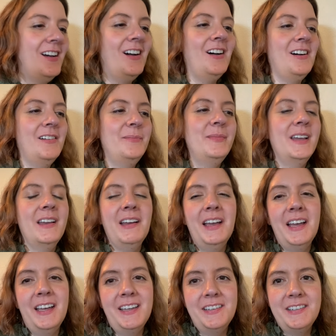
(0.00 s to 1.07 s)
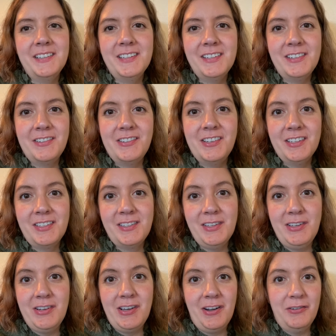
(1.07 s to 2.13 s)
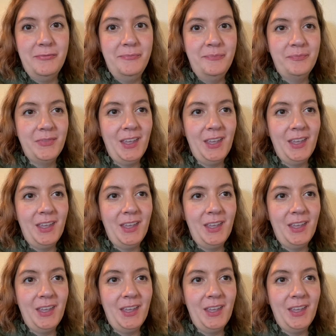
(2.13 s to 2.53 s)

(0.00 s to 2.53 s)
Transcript: And just so you know,